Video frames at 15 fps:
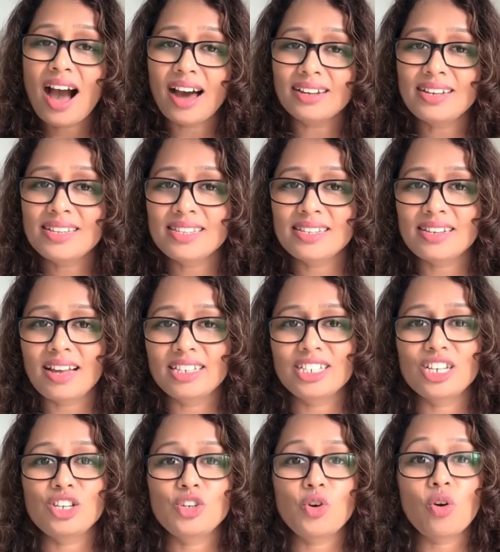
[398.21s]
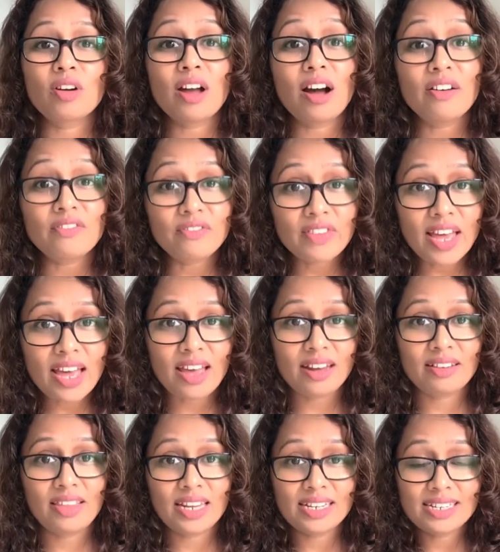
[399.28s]
unless and until you're
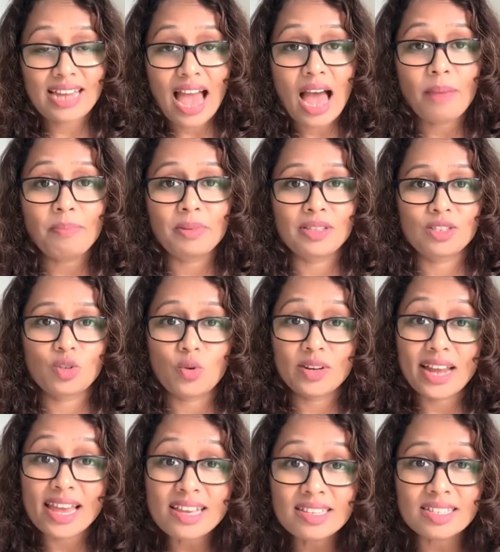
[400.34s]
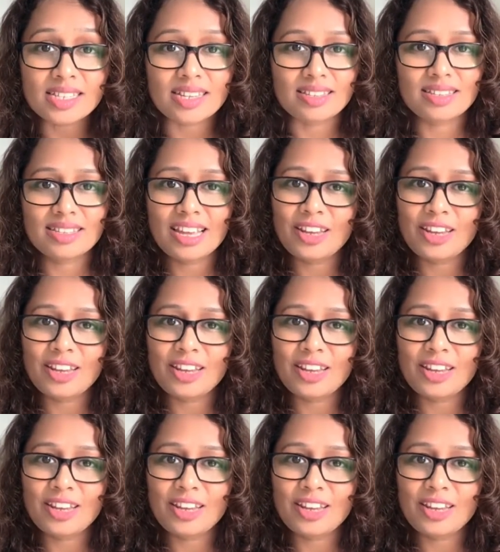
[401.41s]
aware that it happens or exists